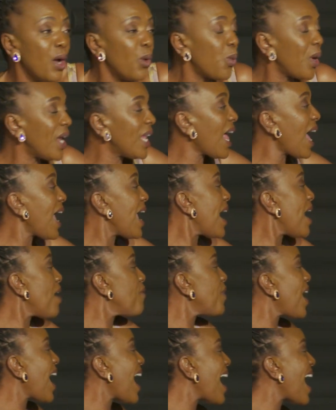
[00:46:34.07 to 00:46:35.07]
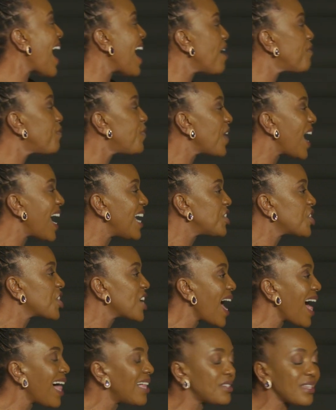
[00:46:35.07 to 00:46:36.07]
Will I ever have a
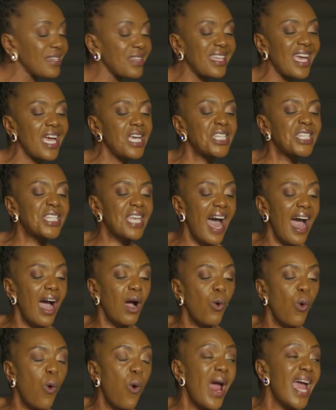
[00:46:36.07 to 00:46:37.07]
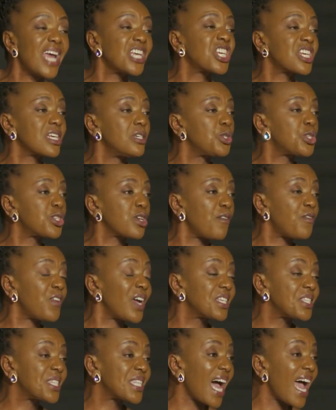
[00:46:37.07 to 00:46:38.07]
child? These are questions of
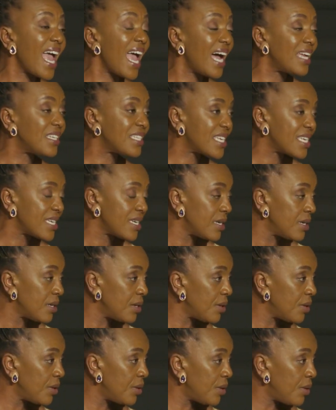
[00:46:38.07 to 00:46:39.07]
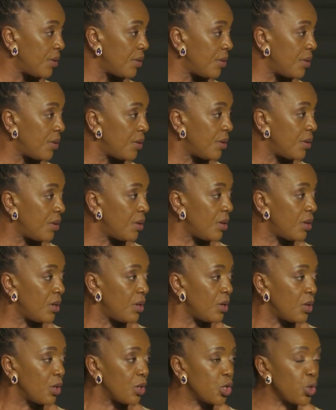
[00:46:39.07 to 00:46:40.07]
anxiety.
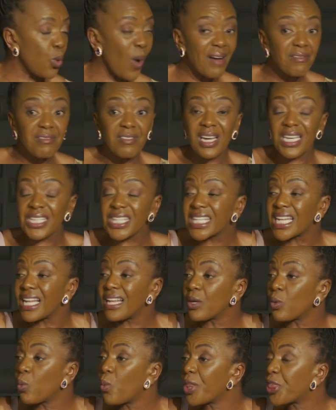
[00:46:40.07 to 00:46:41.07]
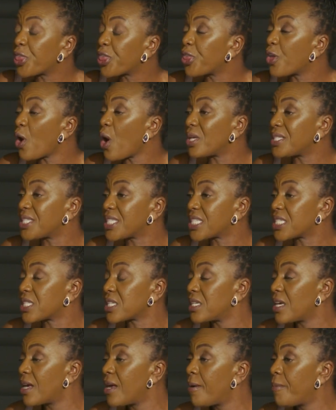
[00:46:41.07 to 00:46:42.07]
You are wrestling with thoughts.